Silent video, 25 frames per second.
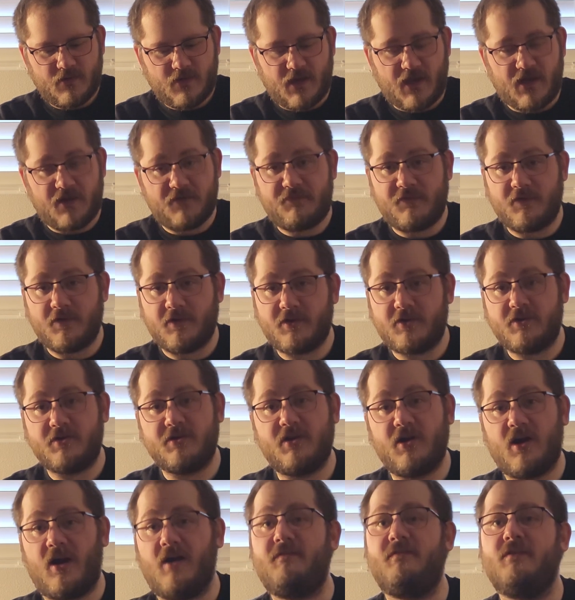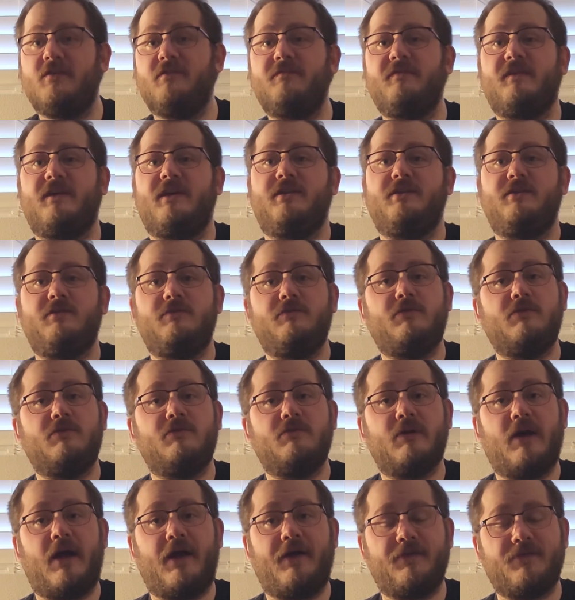And if you're a good Garfield fan, you
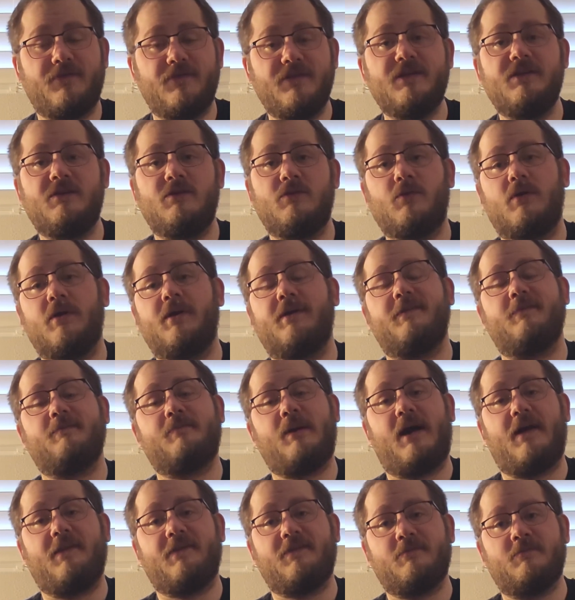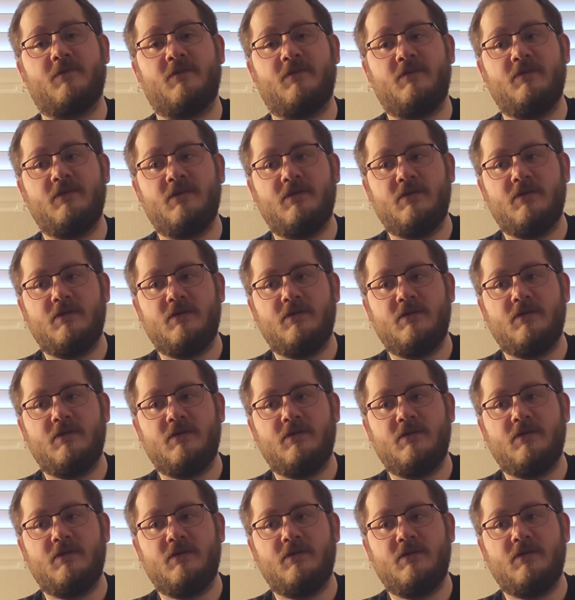do as little work as possible.